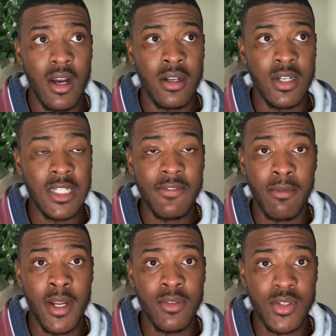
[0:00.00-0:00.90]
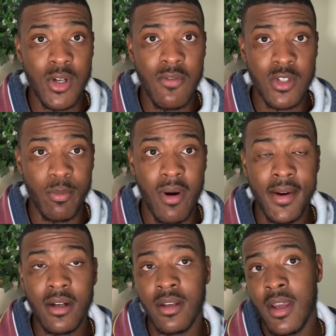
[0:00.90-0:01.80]
delivering the service or
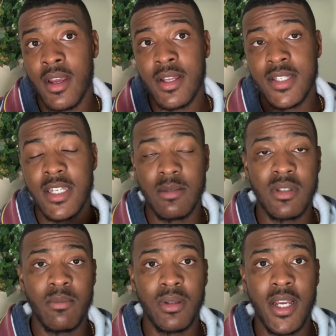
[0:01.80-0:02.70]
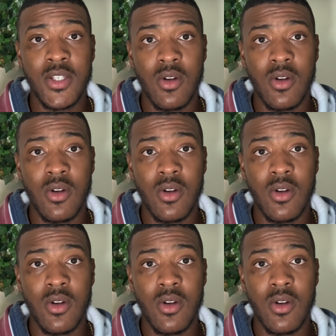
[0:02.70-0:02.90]
product. Systems in place